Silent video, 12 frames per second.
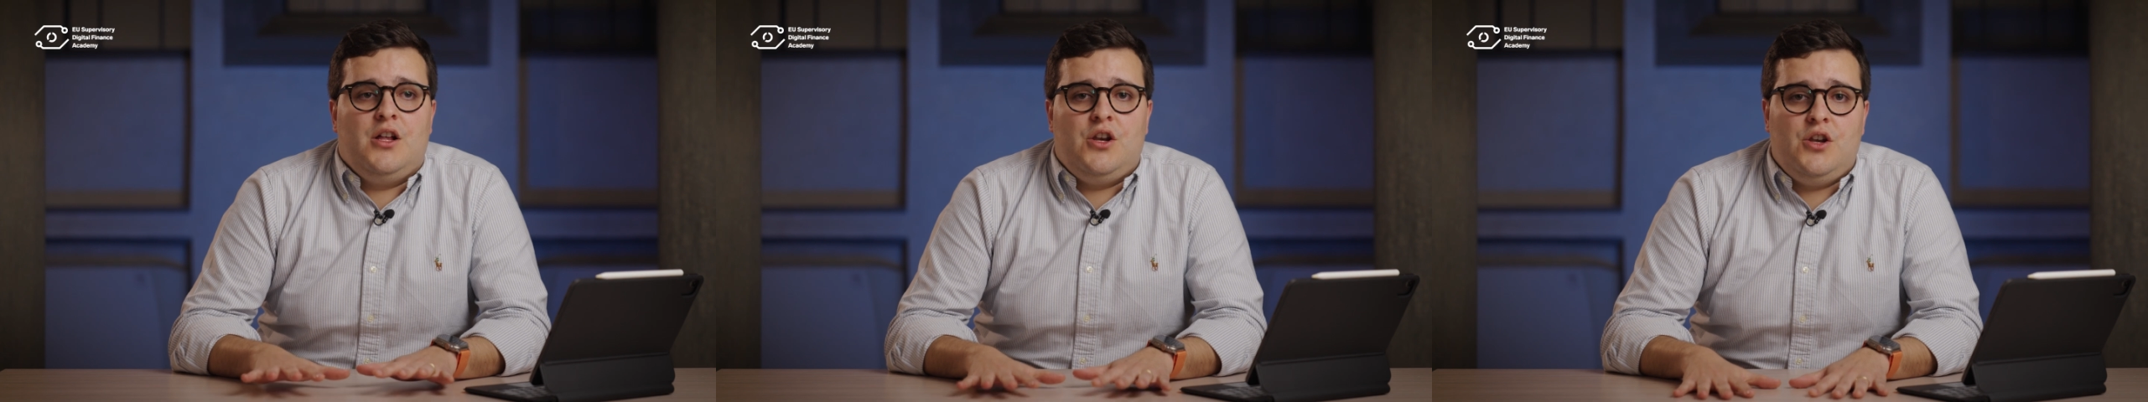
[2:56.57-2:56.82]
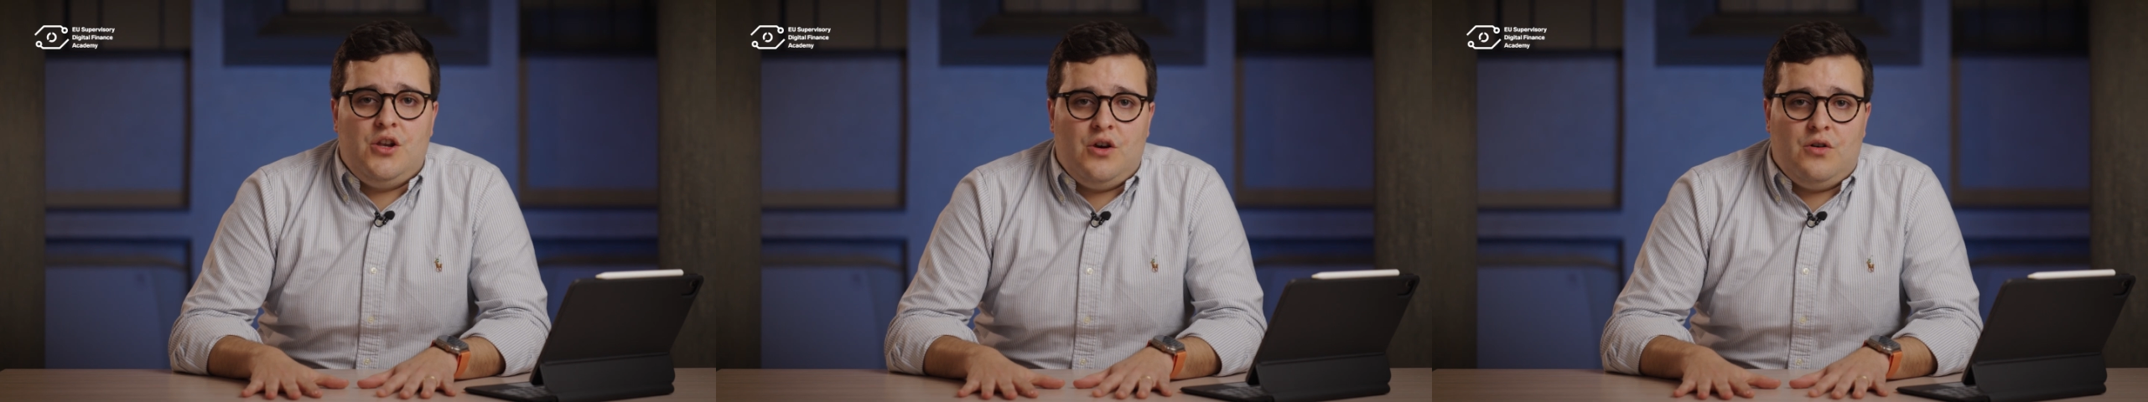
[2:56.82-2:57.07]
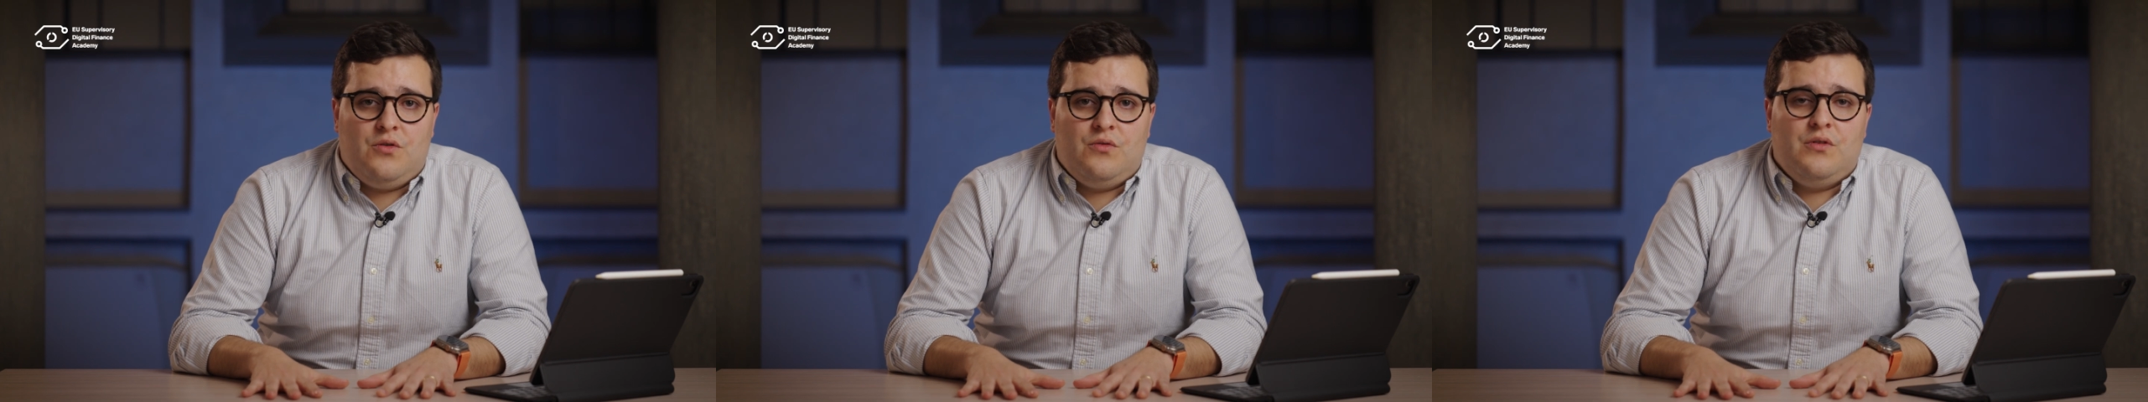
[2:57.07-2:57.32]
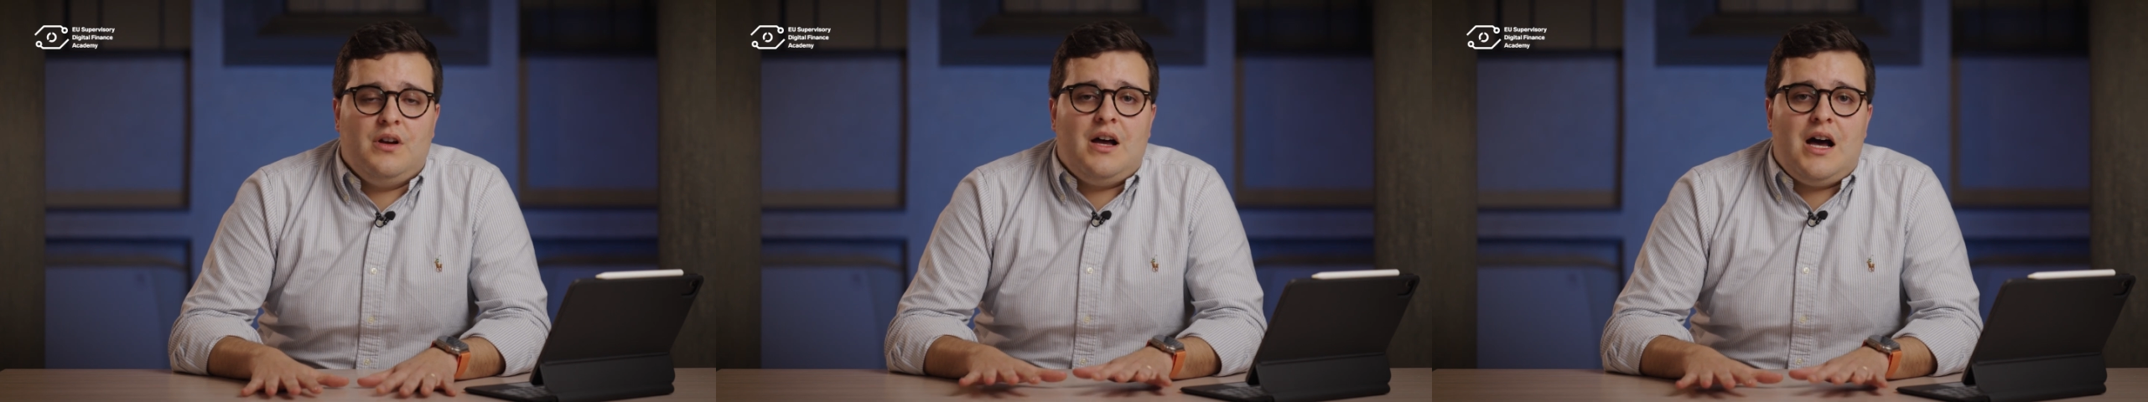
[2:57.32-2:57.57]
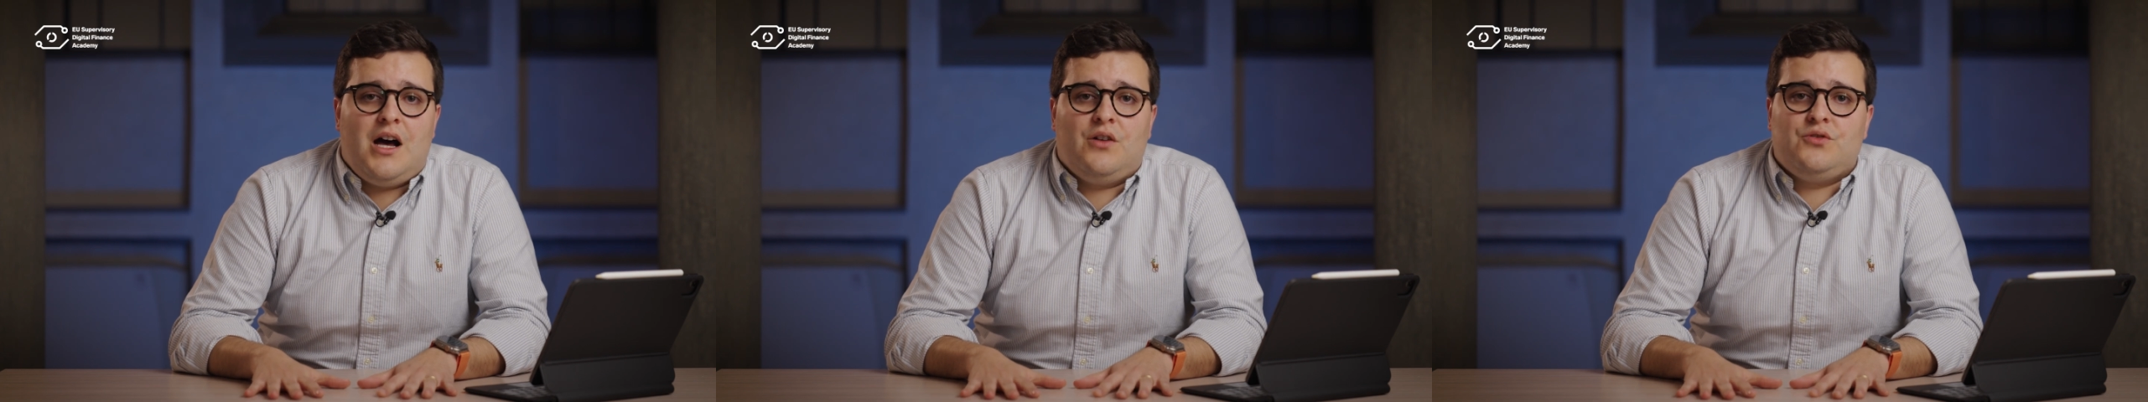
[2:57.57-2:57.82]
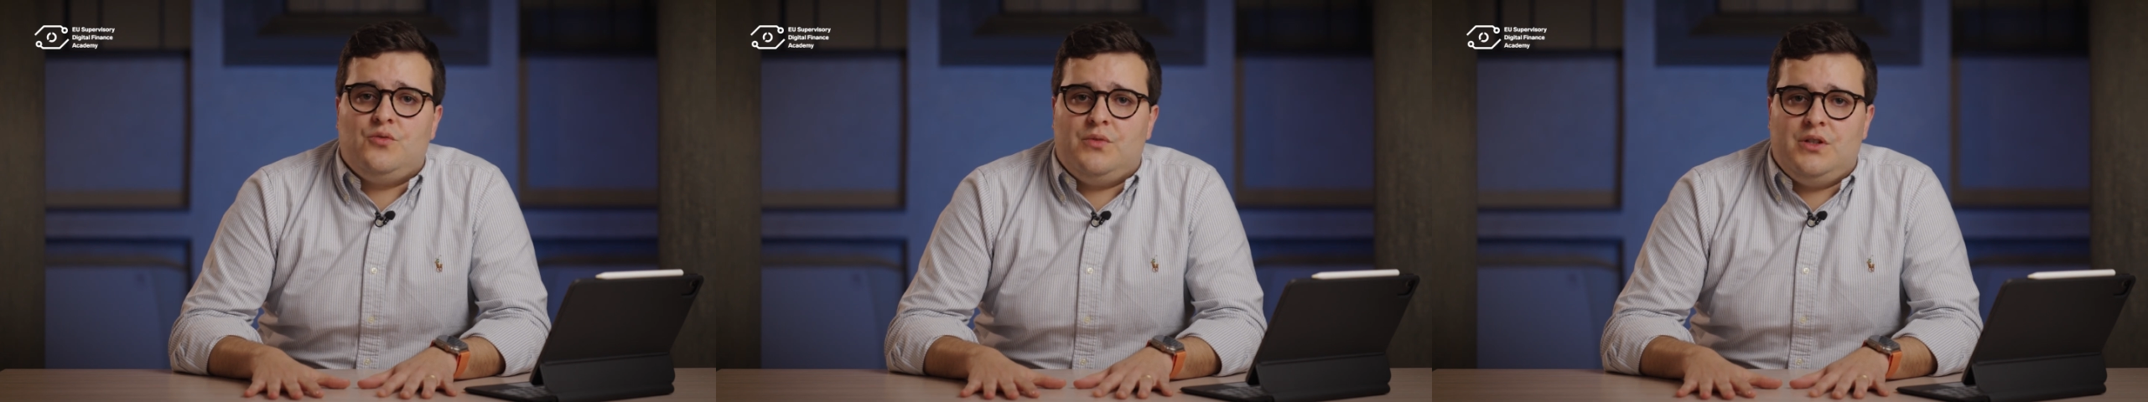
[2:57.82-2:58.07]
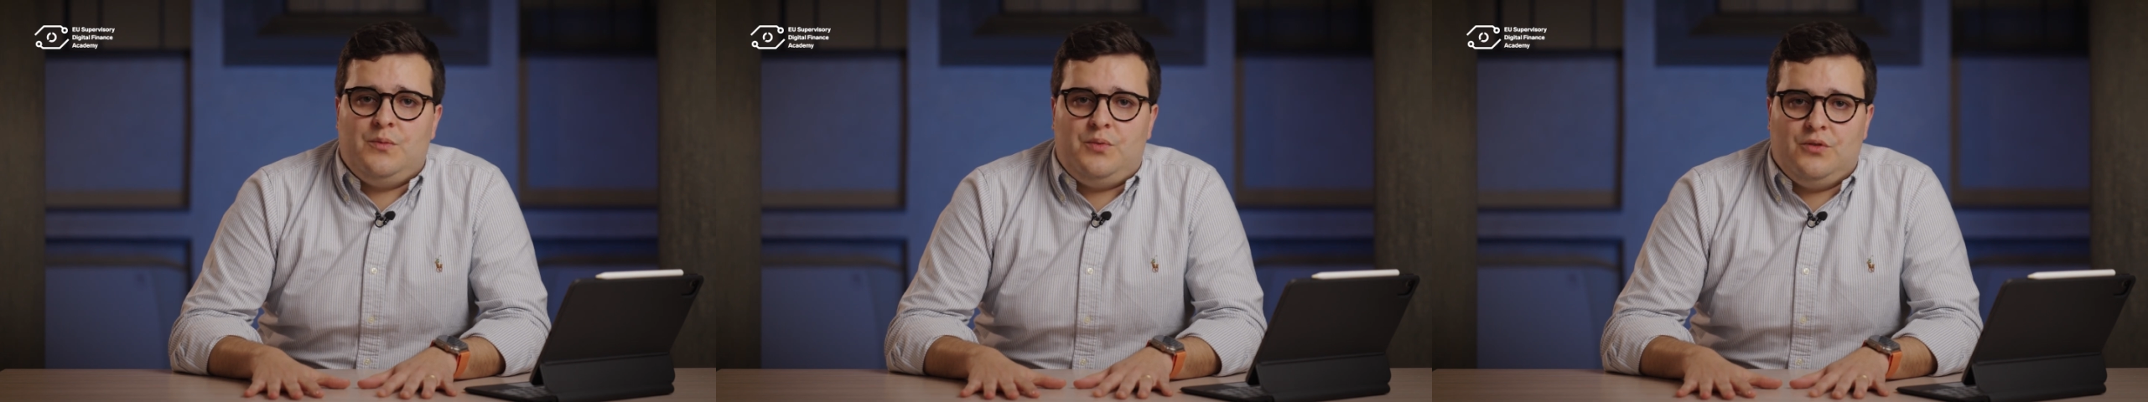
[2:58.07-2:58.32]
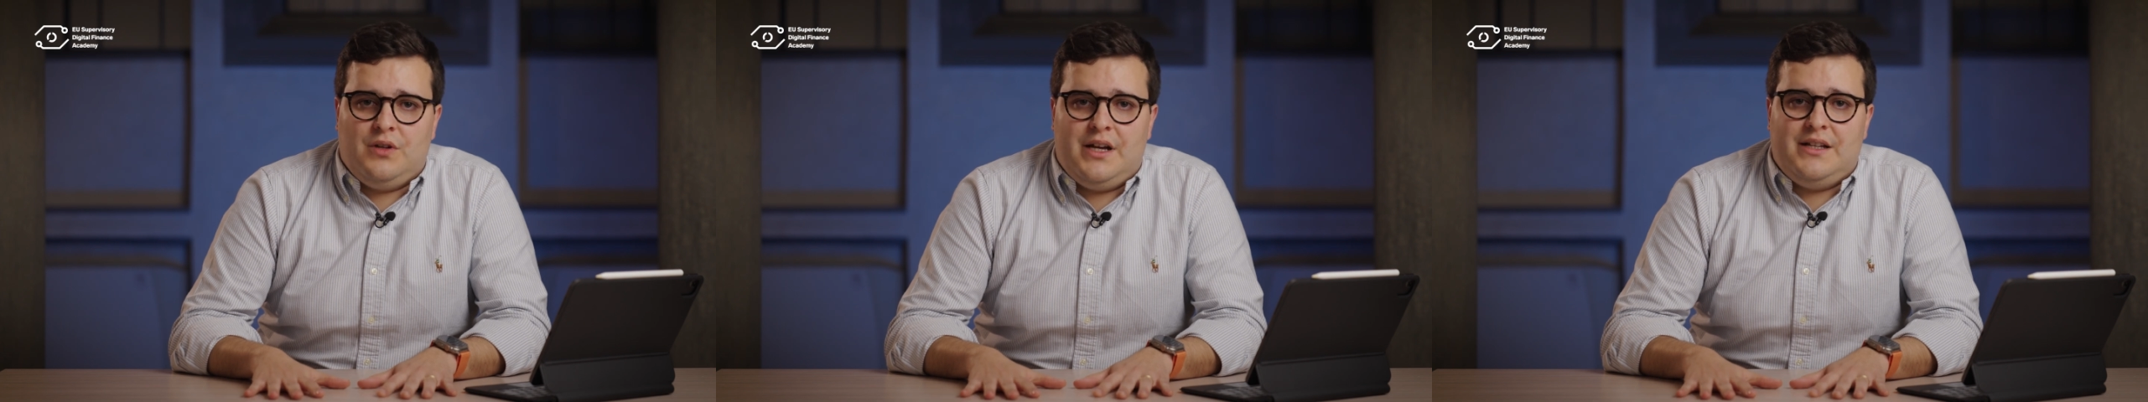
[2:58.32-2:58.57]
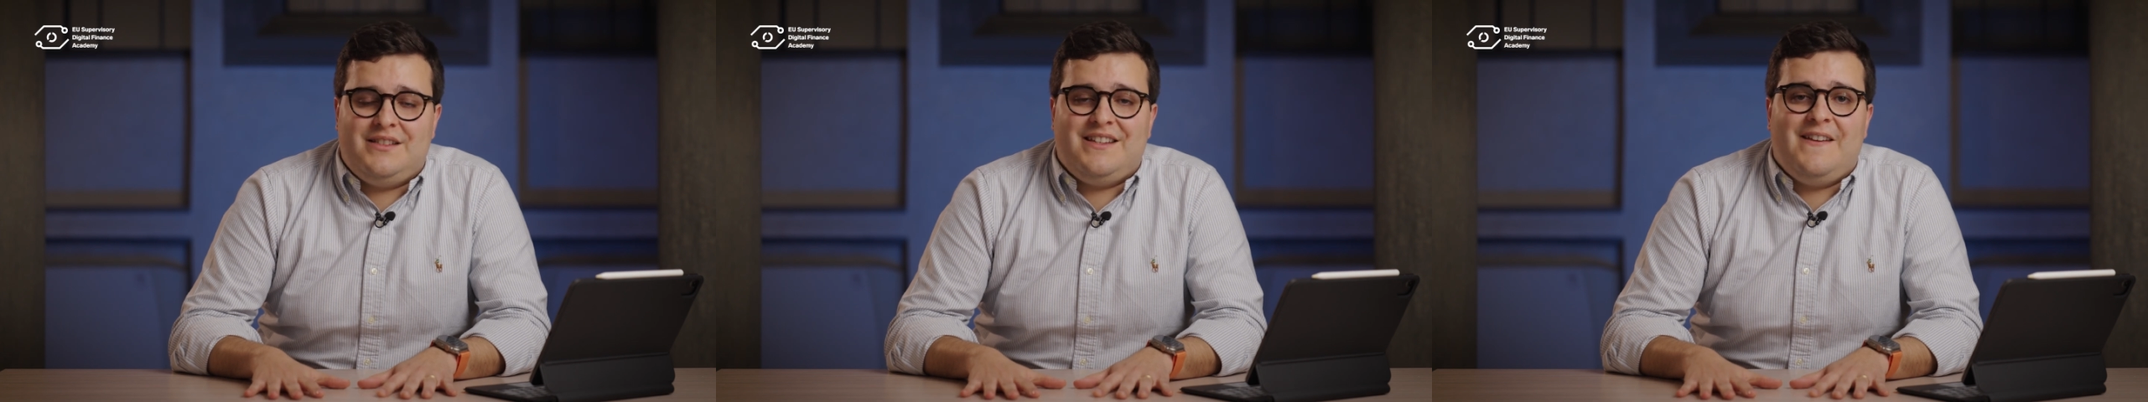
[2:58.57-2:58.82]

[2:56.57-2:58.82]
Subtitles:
know how to manipulate